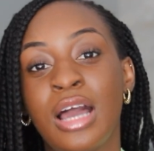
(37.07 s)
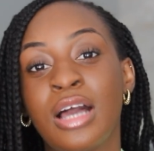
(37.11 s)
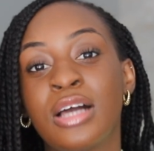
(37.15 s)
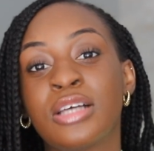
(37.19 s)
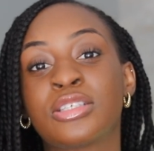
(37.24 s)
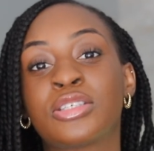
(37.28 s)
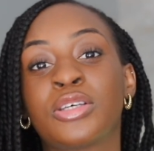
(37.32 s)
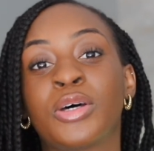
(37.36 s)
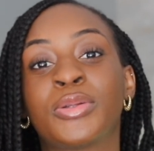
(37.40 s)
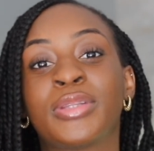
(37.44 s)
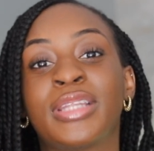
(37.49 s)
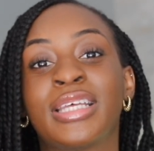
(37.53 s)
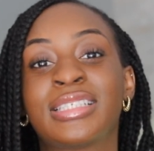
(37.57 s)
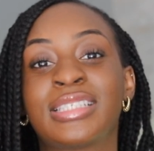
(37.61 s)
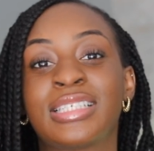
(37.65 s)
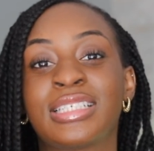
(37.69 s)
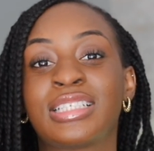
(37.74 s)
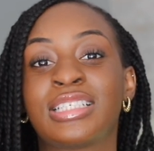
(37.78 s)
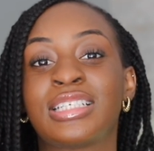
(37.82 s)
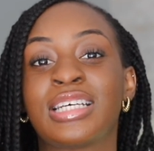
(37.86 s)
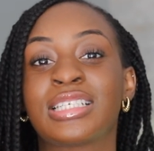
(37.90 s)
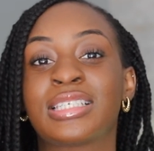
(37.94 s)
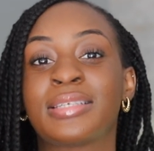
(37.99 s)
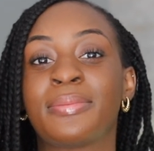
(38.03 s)
So this
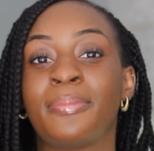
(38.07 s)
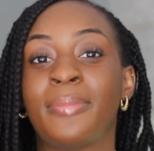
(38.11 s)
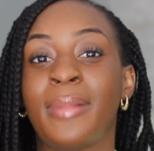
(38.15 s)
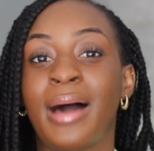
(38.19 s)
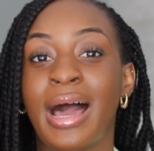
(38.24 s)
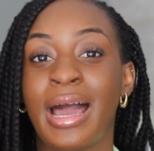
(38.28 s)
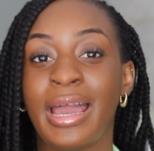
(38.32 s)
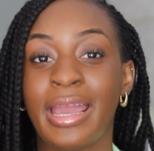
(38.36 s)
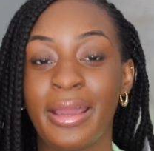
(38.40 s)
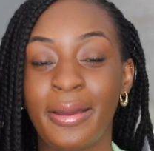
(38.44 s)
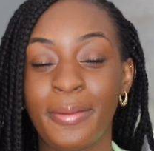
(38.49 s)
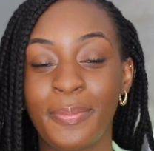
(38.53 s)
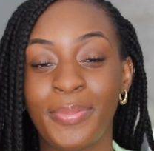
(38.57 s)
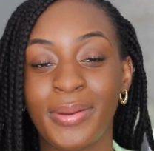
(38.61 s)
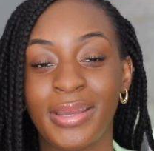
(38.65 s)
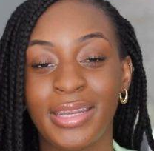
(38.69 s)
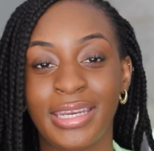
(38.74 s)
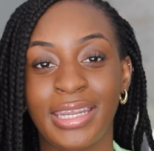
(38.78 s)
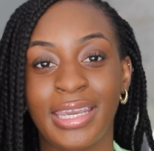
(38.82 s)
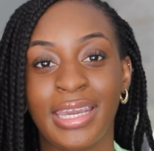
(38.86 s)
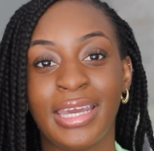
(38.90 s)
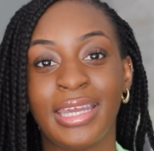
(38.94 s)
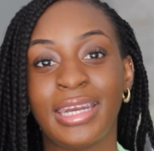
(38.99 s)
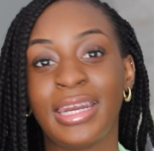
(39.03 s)
is just my
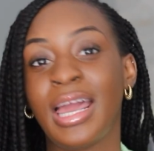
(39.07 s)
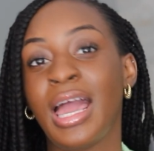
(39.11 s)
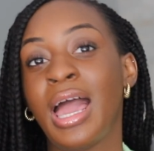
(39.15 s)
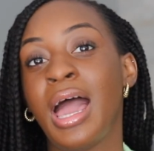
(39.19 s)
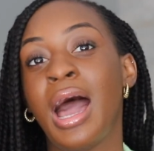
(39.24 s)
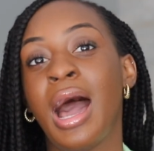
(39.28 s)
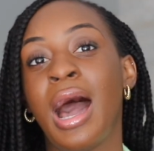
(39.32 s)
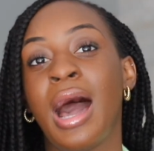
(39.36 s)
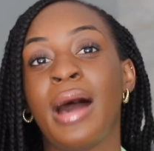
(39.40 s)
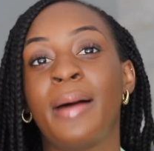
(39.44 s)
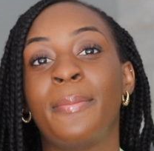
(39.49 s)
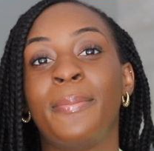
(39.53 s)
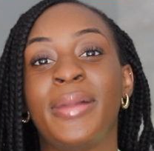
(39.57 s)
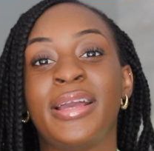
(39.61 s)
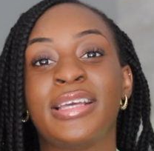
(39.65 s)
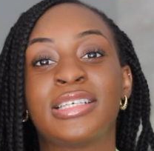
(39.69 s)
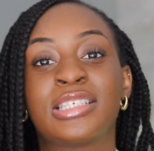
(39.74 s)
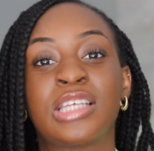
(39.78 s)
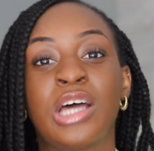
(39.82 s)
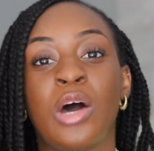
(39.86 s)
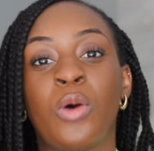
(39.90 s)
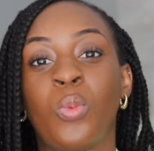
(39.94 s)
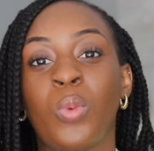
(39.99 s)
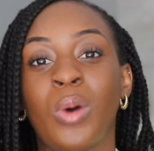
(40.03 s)
opinion based
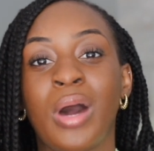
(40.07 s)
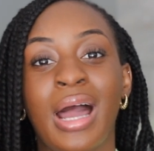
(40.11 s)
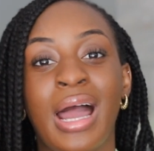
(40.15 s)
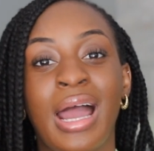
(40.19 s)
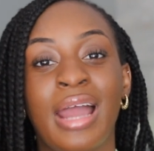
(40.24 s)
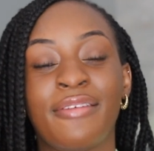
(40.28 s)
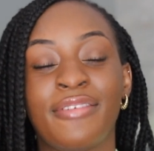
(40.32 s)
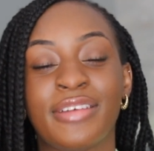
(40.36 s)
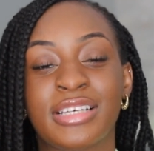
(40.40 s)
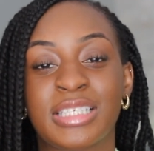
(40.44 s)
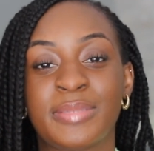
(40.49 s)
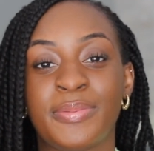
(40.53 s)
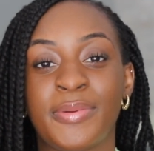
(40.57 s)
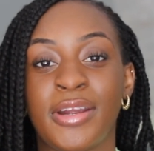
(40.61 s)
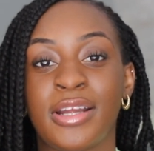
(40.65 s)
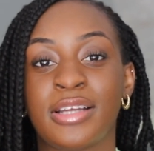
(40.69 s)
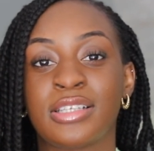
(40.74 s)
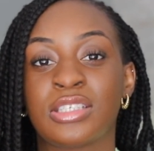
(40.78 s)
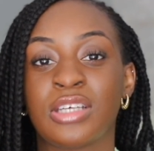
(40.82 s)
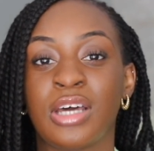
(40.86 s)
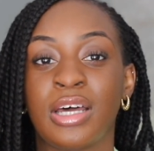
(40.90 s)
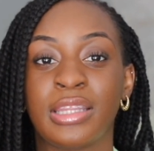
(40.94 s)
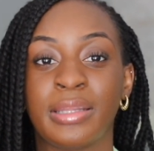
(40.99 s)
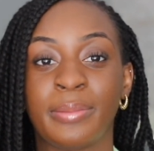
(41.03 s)
on what I've
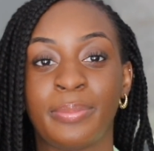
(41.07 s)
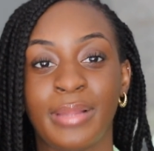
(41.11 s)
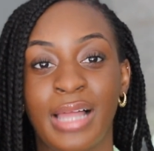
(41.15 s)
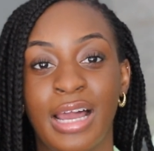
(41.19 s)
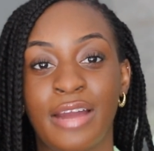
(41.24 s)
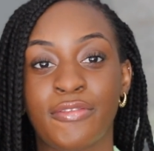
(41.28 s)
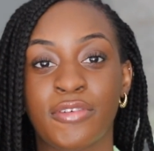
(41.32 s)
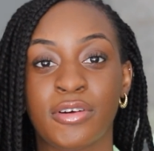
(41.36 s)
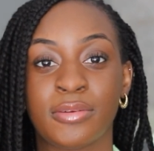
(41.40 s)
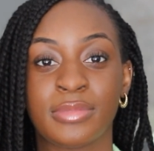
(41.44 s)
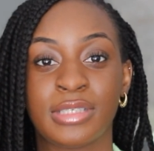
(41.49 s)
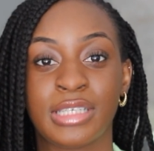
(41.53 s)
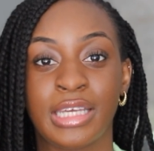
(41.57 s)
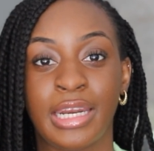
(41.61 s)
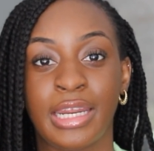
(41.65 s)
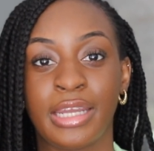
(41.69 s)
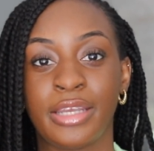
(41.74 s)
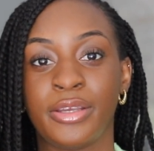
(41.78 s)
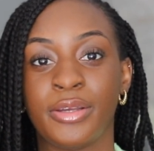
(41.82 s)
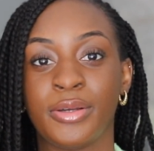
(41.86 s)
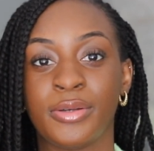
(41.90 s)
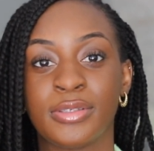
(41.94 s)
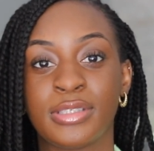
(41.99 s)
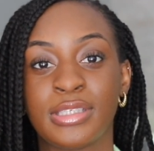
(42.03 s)
experienced on the platforms that I
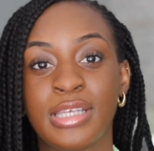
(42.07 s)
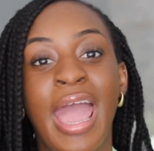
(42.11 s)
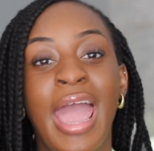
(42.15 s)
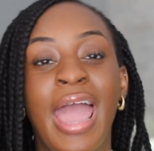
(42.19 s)
use.